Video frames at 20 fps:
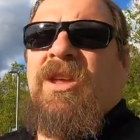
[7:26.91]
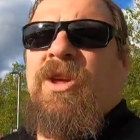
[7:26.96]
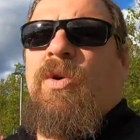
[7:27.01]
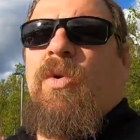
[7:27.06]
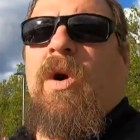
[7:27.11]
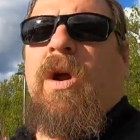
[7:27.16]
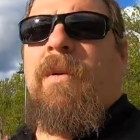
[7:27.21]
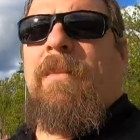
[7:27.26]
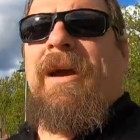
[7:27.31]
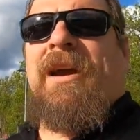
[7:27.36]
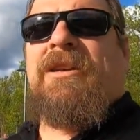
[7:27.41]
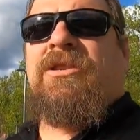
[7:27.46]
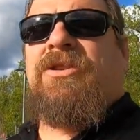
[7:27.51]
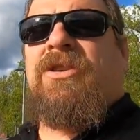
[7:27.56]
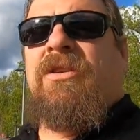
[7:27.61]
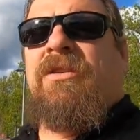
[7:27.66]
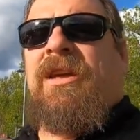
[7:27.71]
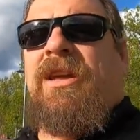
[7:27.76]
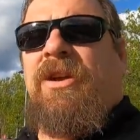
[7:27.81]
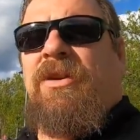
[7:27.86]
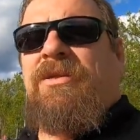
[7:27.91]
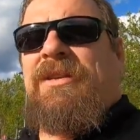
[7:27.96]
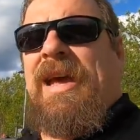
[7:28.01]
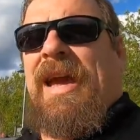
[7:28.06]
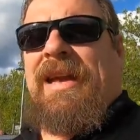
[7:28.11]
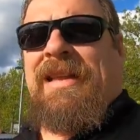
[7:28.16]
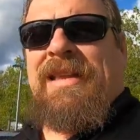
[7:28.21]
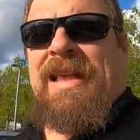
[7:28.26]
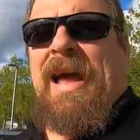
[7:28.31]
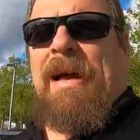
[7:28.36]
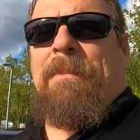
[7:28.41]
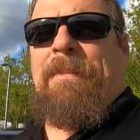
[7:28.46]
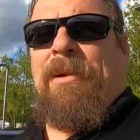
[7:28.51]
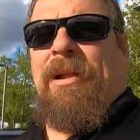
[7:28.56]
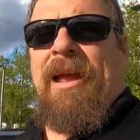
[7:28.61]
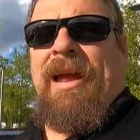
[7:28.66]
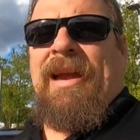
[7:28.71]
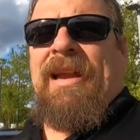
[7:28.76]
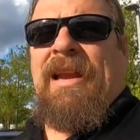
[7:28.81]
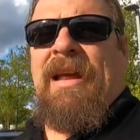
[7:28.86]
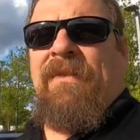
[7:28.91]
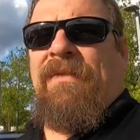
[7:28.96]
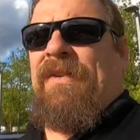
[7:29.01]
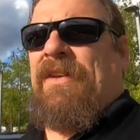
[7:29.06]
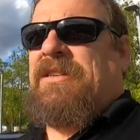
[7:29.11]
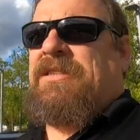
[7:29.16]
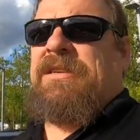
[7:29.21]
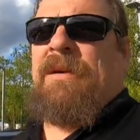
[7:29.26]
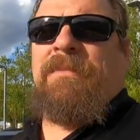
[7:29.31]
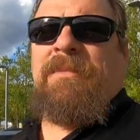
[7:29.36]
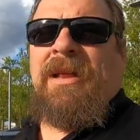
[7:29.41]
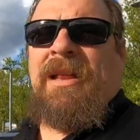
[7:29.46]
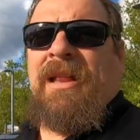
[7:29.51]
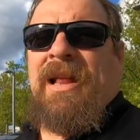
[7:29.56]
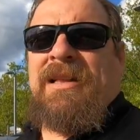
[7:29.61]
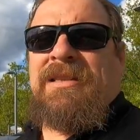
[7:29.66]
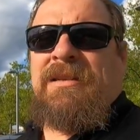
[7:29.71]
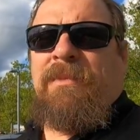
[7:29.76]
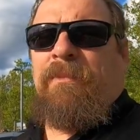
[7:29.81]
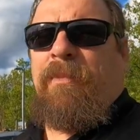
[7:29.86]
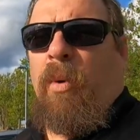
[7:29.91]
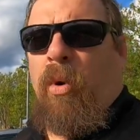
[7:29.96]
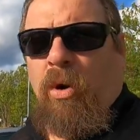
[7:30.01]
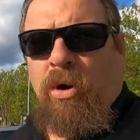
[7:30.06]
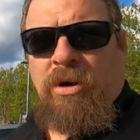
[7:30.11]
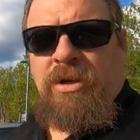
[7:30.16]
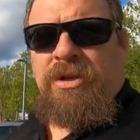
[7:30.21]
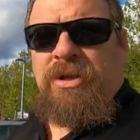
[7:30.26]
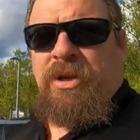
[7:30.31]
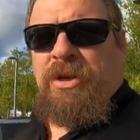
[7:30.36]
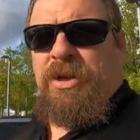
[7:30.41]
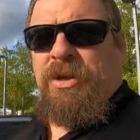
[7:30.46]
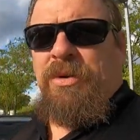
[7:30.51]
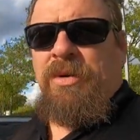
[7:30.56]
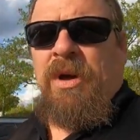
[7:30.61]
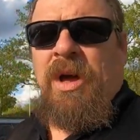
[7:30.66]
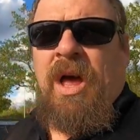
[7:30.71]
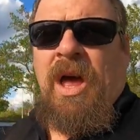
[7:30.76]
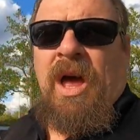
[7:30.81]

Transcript: You want to make sure that you take that plate if it's something that's important to you.